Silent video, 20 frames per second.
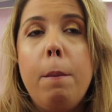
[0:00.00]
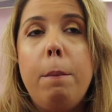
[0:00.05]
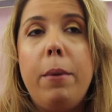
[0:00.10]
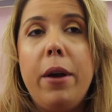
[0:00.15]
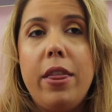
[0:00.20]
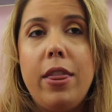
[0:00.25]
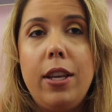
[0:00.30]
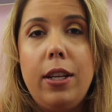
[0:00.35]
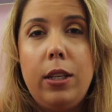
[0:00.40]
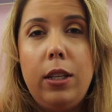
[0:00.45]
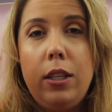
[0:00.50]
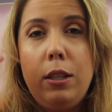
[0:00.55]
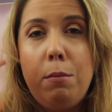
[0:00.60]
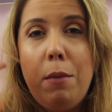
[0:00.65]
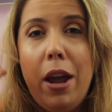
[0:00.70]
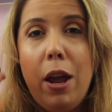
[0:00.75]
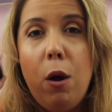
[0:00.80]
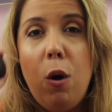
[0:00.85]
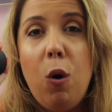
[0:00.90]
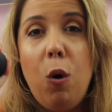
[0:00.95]
But this is
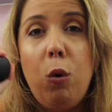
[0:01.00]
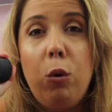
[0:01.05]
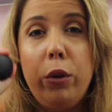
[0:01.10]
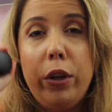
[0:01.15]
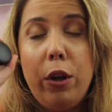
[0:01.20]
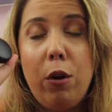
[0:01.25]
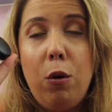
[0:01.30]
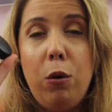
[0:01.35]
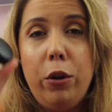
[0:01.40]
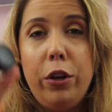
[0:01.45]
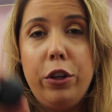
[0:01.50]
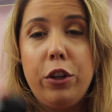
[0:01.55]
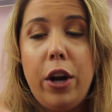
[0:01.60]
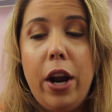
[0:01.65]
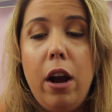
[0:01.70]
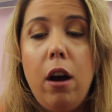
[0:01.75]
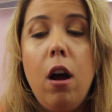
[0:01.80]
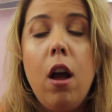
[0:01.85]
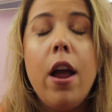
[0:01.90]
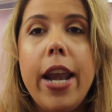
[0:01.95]
my holy
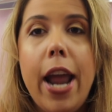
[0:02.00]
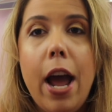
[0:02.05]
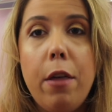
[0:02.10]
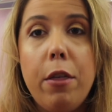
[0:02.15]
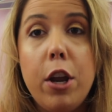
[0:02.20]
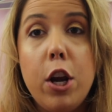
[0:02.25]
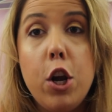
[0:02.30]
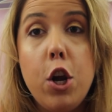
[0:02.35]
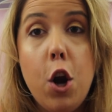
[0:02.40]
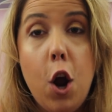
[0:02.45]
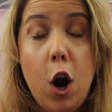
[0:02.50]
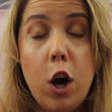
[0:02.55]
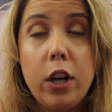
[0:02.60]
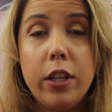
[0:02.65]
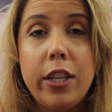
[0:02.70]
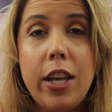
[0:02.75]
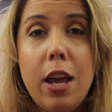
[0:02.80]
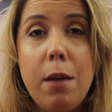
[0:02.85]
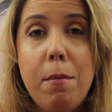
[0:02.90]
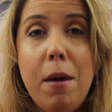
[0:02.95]
grail. Now that
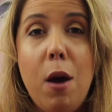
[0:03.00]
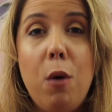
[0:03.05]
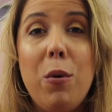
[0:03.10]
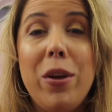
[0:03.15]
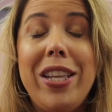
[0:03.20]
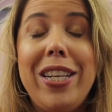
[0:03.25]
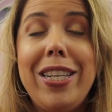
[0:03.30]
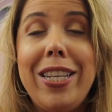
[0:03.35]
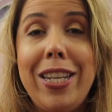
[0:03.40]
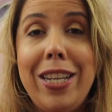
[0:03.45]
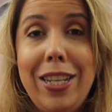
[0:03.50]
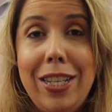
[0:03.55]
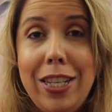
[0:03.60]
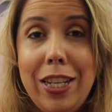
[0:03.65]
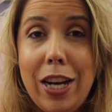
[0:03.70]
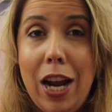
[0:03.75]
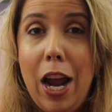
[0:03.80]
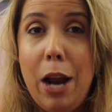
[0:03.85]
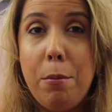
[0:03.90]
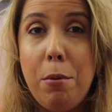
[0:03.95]
NARS came out with
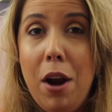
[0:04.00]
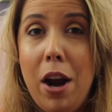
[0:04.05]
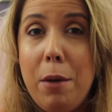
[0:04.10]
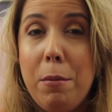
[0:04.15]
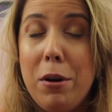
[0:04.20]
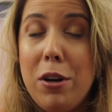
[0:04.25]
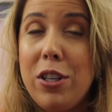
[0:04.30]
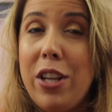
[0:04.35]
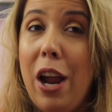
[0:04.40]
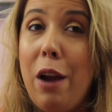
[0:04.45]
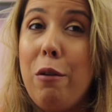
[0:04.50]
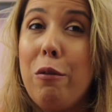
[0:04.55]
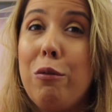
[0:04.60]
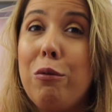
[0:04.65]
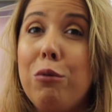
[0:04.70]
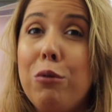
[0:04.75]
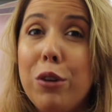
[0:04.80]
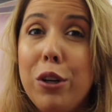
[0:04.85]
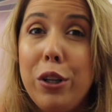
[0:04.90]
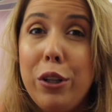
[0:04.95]
tinted eye primers, I
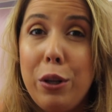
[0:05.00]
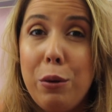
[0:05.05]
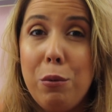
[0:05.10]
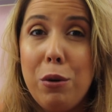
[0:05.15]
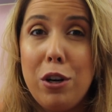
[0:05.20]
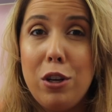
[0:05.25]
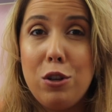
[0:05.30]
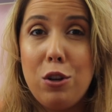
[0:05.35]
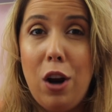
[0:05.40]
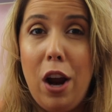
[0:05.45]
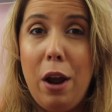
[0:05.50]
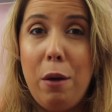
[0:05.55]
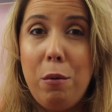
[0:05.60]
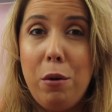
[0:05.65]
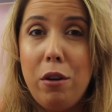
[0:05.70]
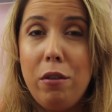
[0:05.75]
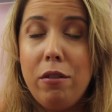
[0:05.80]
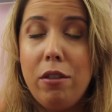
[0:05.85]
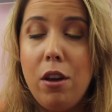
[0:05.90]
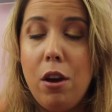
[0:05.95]
really want to try
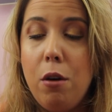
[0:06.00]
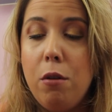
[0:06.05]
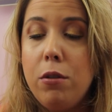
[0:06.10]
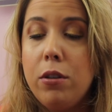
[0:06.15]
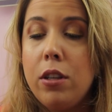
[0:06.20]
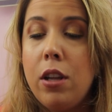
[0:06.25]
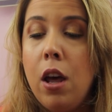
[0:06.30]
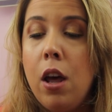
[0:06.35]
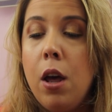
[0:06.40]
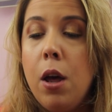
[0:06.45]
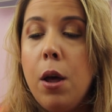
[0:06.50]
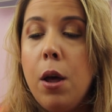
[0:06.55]
one of those.